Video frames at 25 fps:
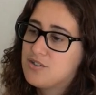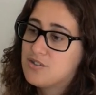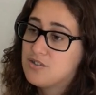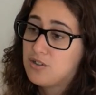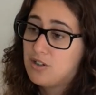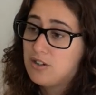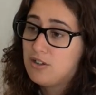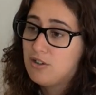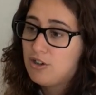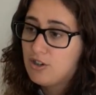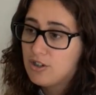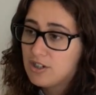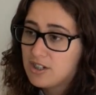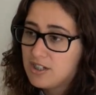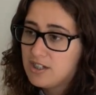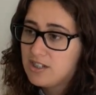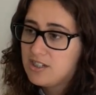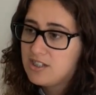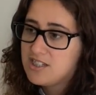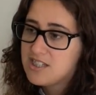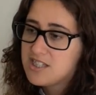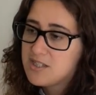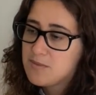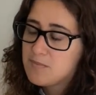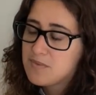on soil
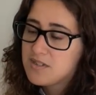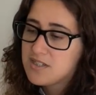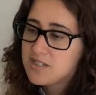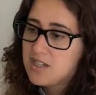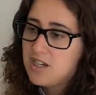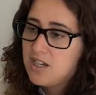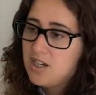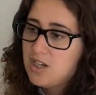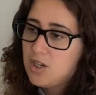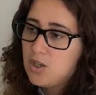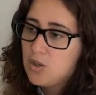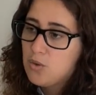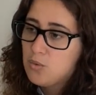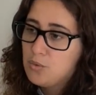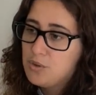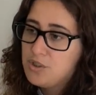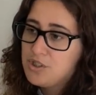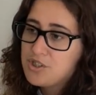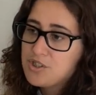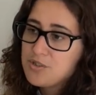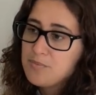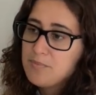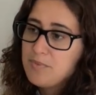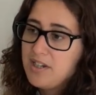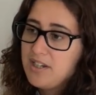organisms
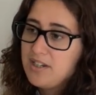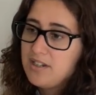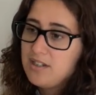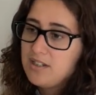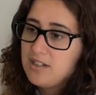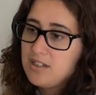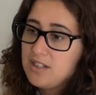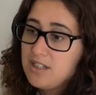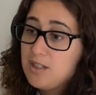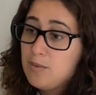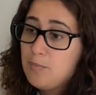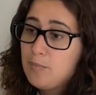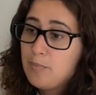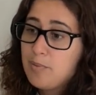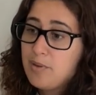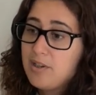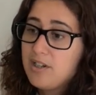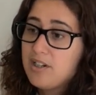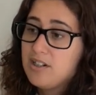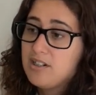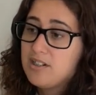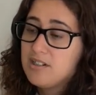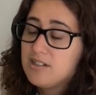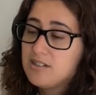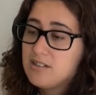which may
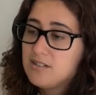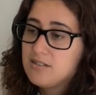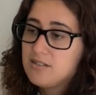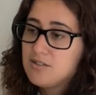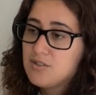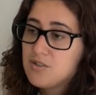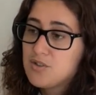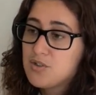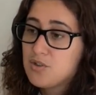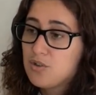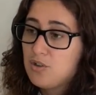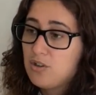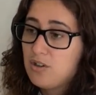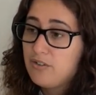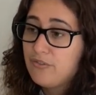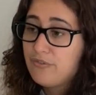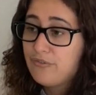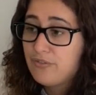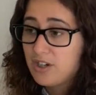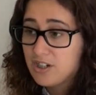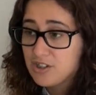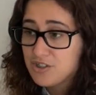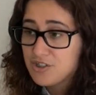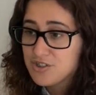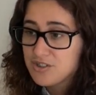impair soil
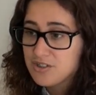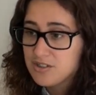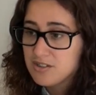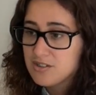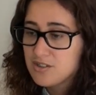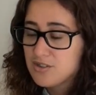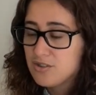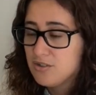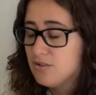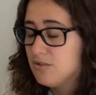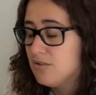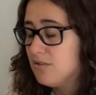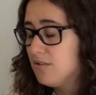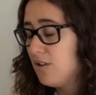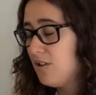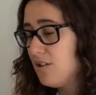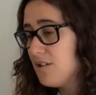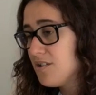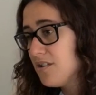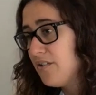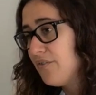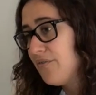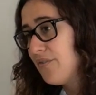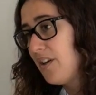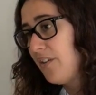function. So
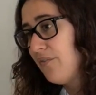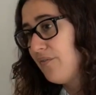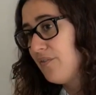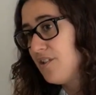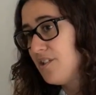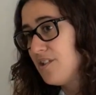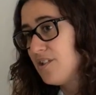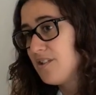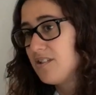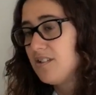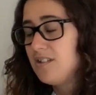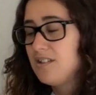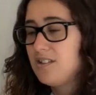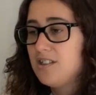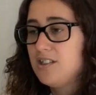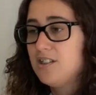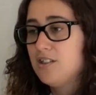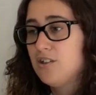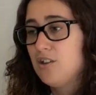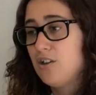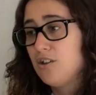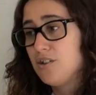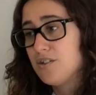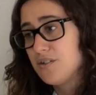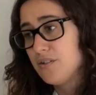loss of diversity,
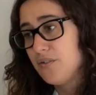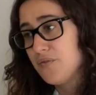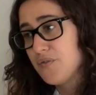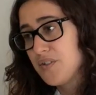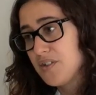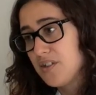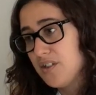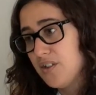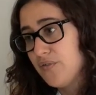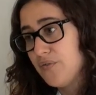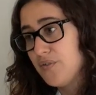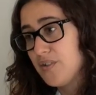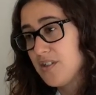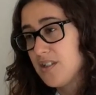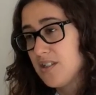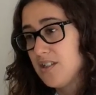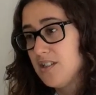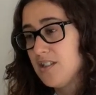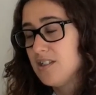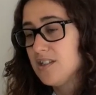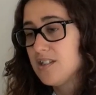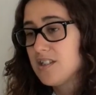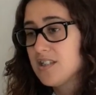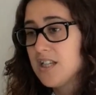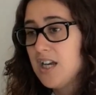loss of
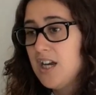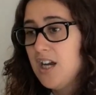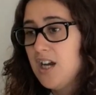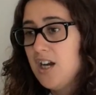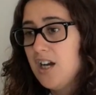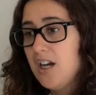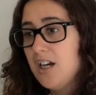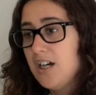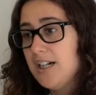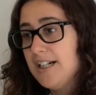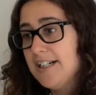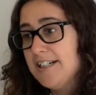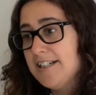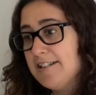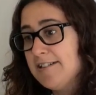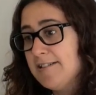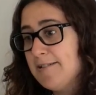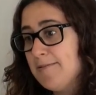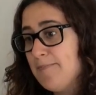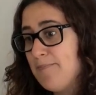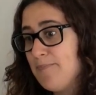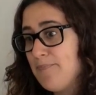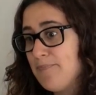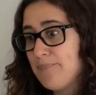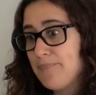services,
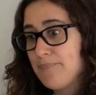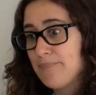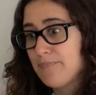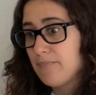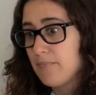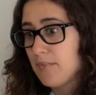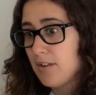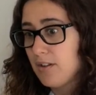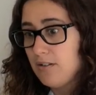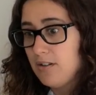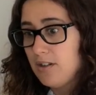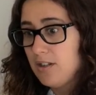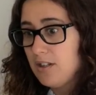the